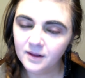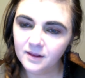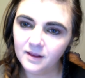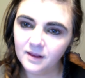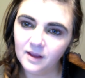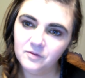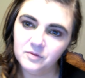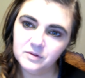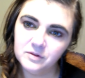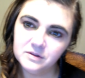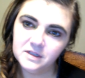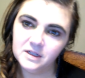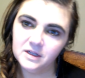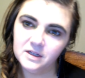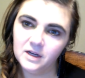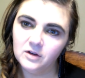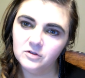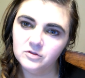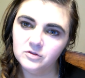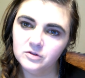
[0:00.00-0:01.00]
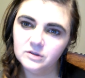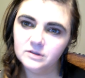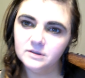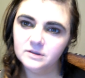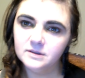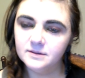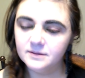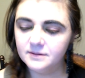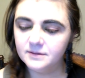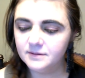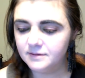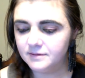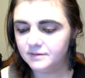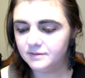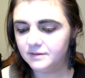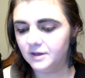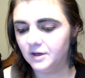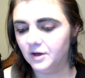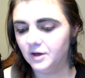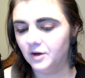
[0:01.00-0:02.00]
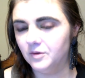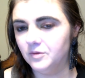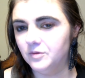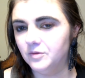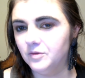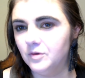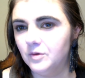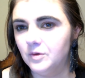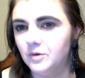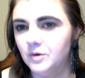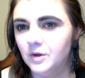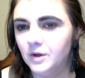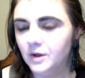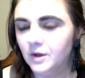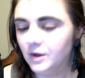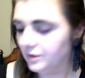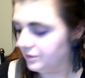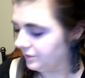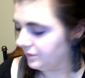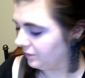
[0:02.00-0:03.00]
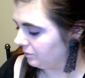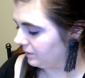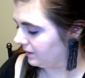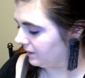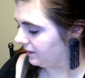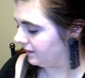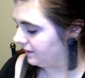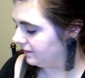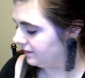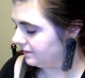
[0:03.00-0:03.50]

like the teenagers, you know, they really